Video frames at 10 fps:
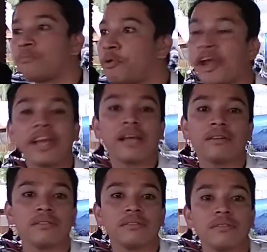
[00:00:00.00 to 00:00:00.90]

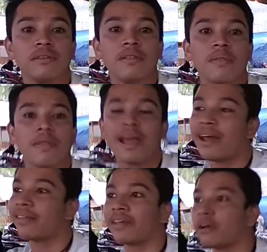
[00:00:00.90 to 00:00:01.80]
bringing
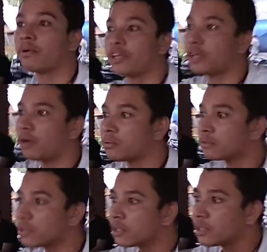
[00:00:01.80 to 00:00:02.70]
anything about
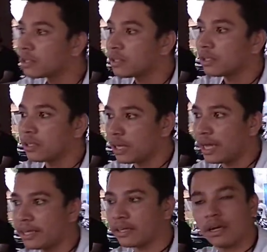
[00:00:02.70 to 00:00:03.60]

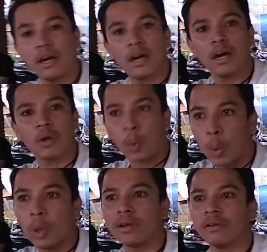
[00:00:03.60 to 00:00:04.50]
like
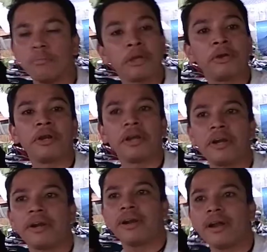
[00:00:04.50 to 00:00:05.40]
gold,
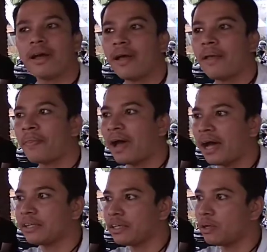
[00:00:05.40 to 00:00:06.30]
mirror, and
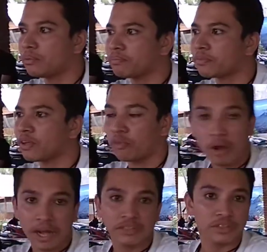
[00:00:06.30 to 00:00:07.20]
then
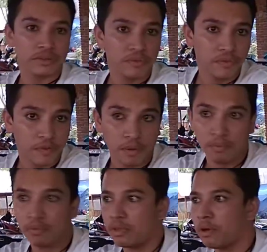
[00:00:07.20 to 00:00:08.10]
rice from
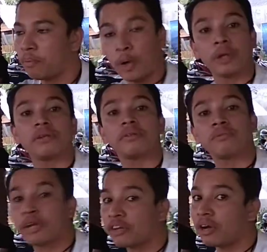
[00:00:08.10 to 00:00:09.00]
abroad,
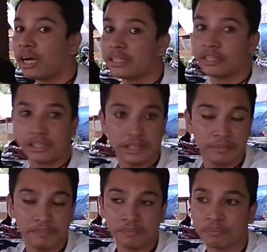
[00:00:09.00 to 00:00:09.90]
bring Aceh at a
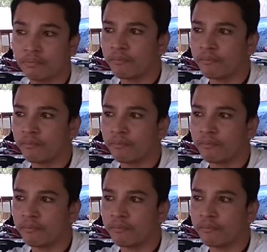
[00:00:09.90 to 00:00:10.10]
time.